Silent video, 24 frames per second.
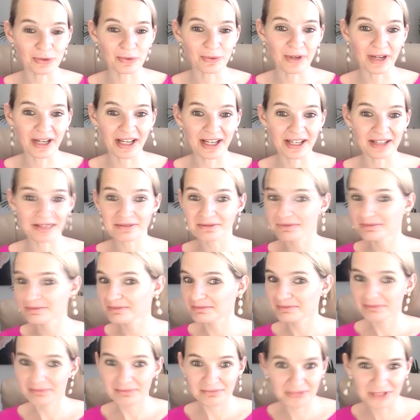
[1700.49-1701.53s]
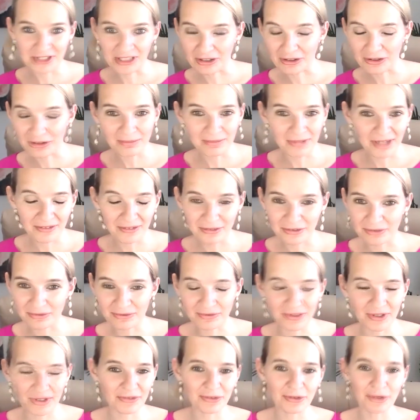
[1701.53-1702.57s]
away, you know, after
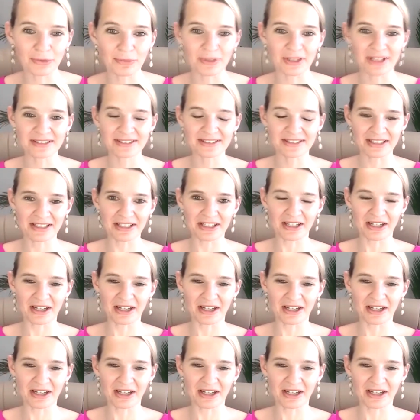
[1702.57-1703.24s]
a few weeks.